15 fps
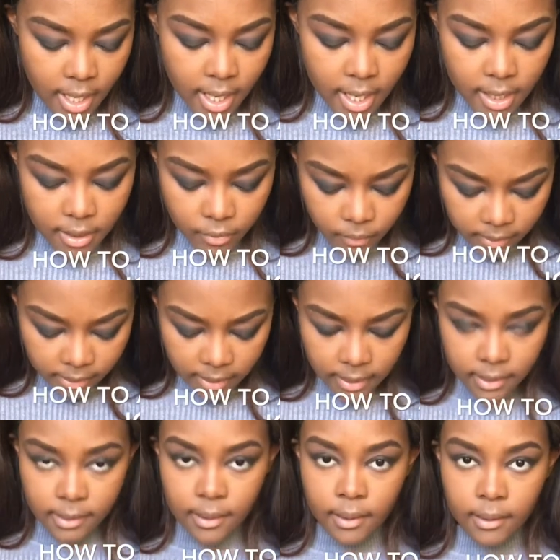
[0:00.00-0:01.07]
And what's
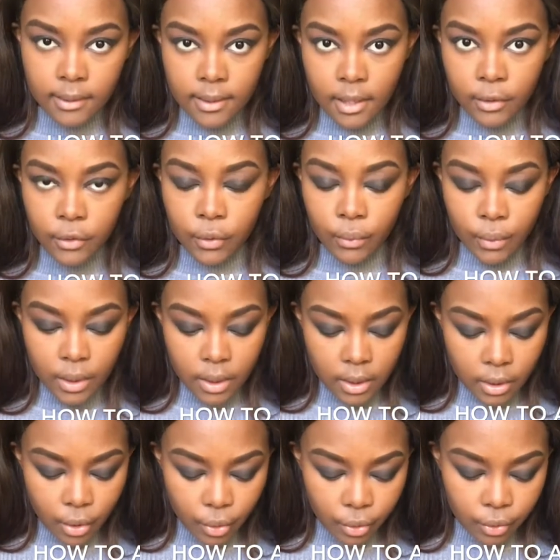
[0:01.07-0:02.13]
nice is that it tells you where
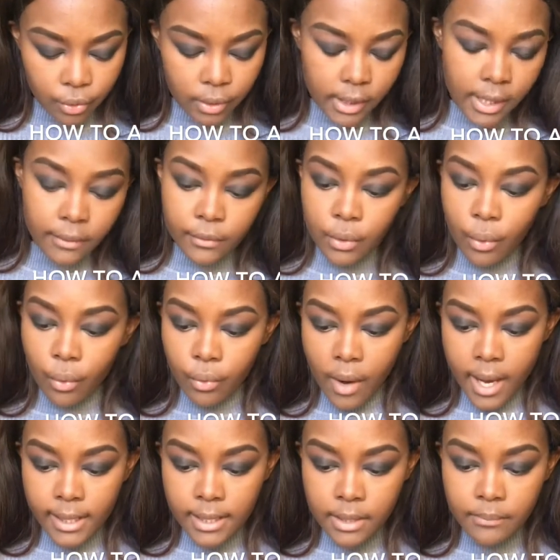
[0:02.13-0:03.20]
it goes, left or
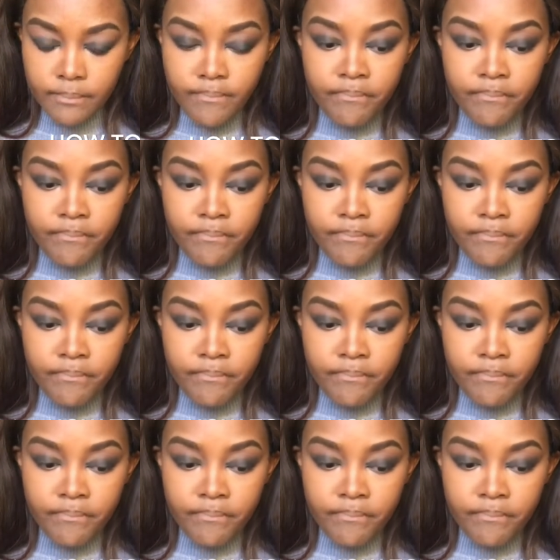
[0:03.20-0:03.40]
right.